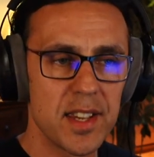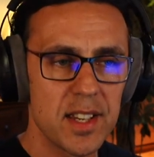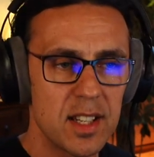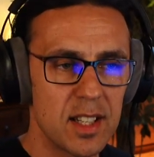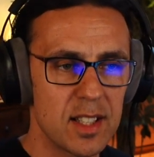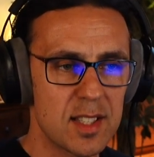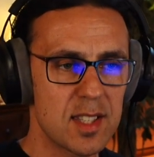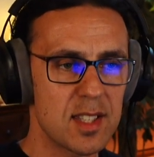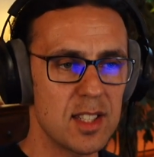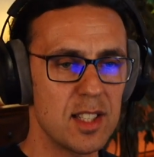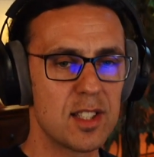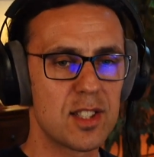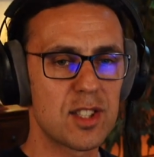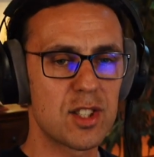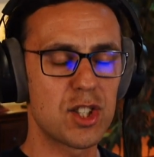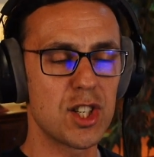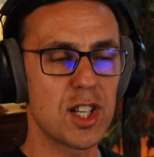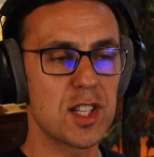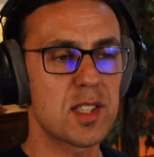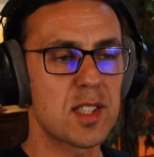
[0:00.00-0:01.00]
it's
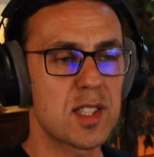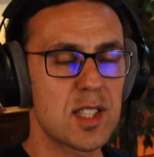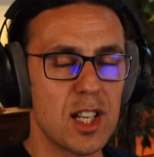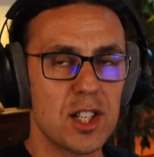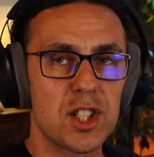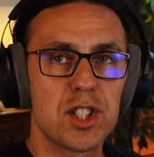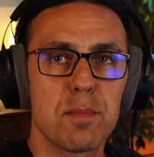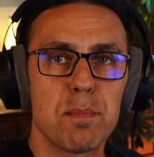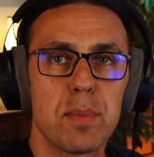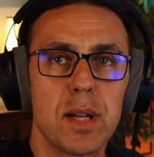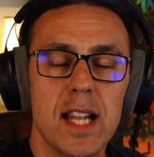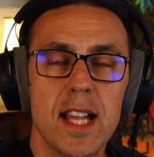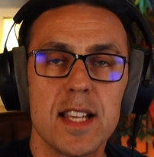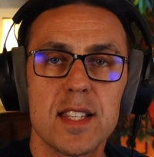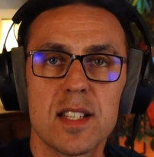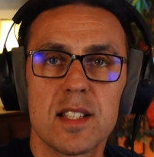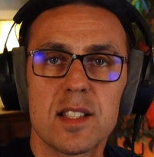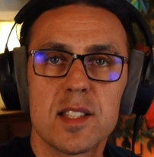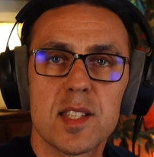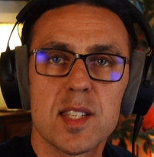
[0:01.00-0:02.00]
just such a
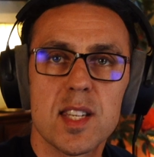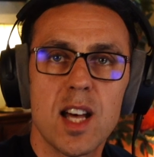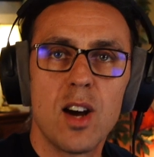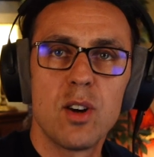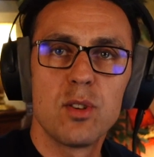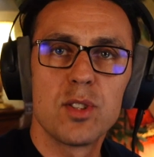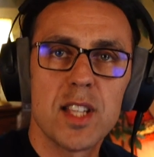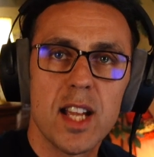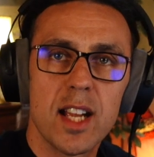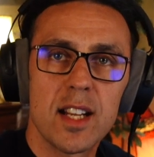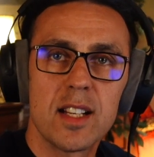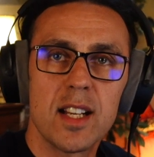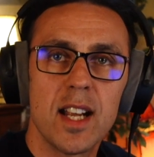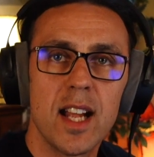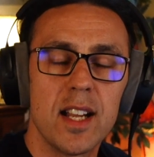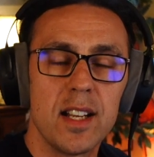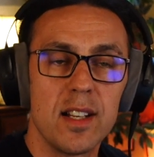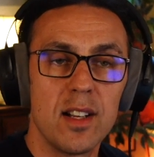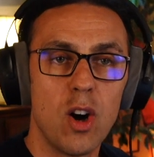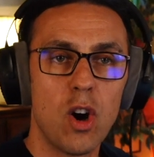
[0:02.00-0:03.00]
pleasant sound
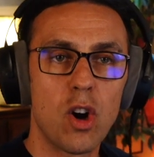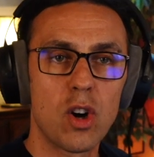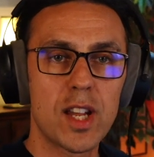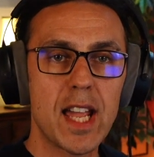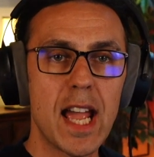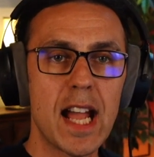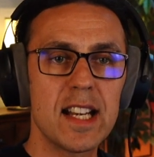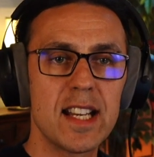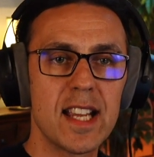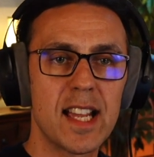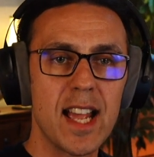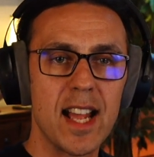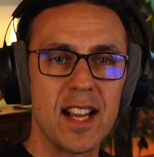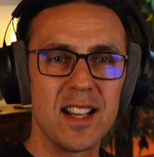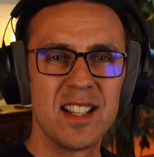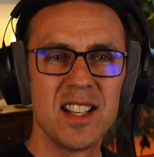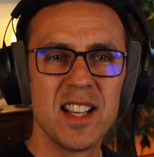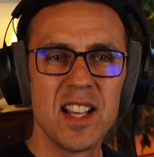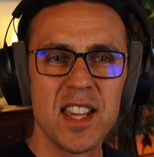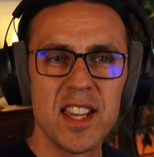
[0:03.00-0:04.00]
and organic,
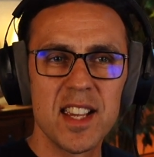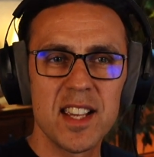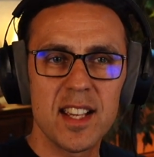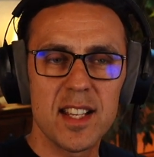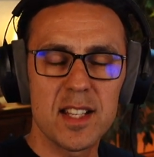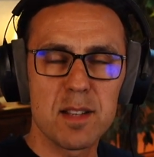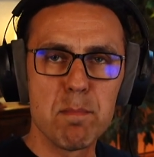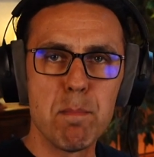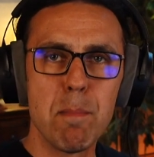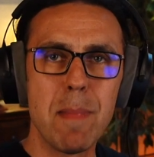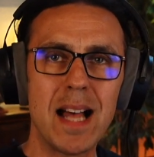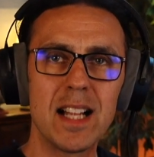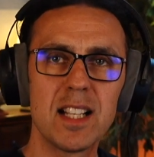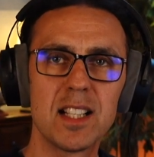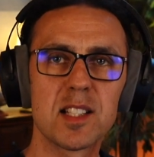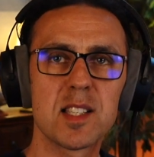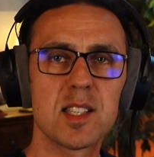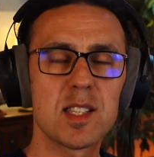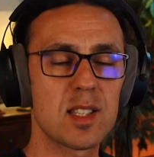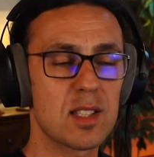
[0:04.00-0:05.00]
and it
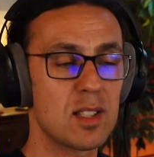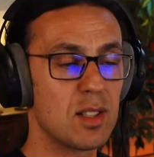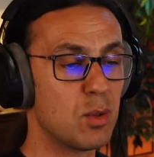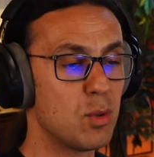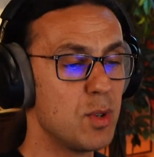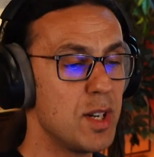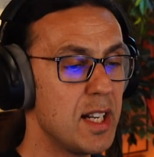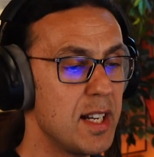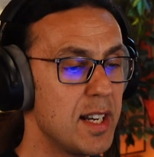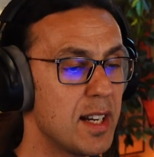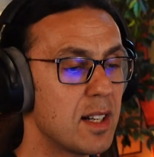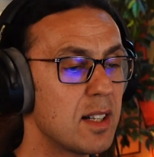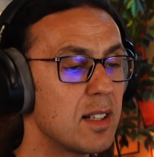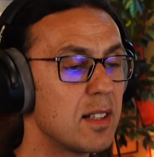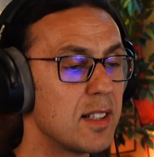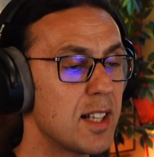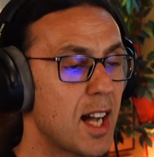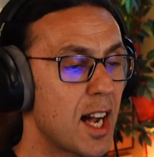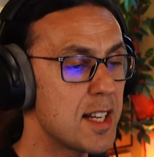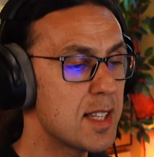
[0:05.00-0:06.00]
melts really
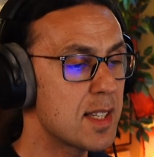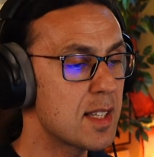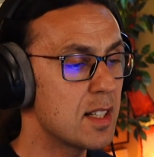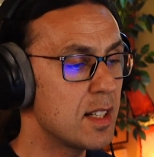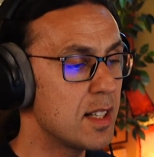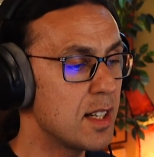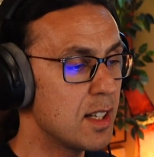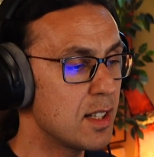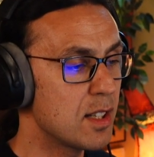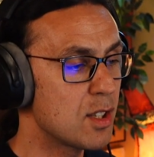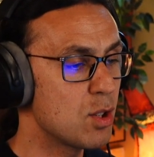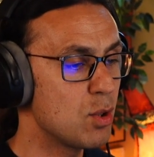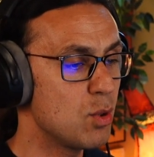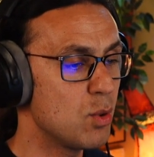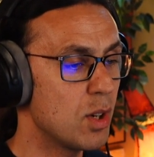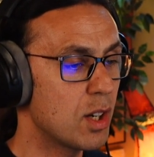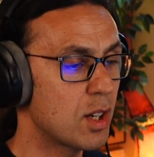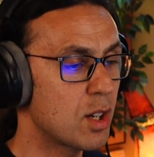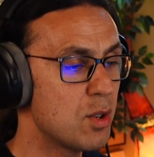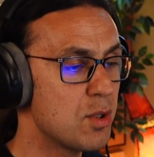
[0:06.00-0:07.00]
nicely into
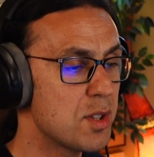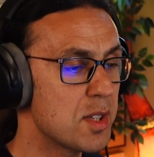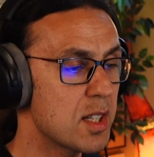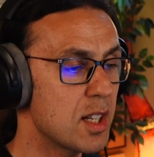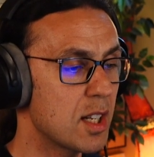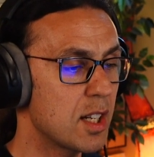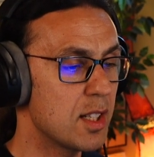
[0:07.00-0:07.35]
acoustic